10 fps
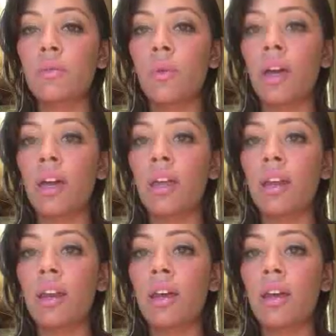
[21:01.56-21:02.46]

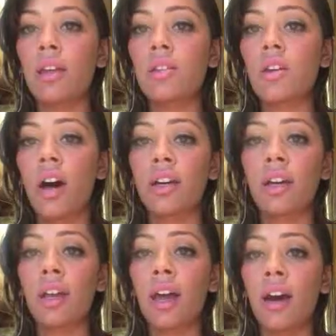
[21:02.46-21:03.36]
when
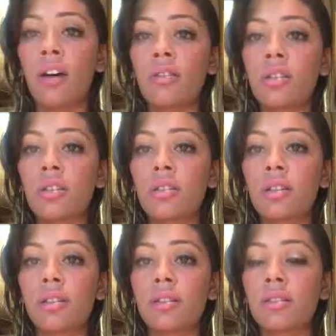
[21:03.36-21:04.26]
talking it out just
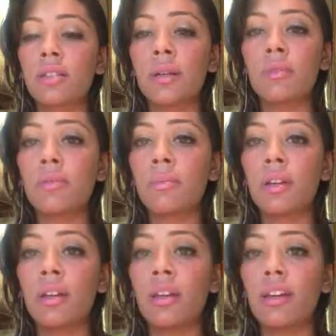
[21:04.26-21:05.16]
doesn't seem to
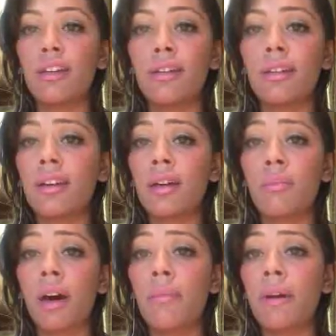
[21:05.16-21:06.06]
be in
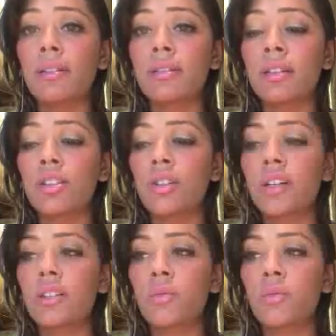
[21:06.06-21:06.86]
my best interest,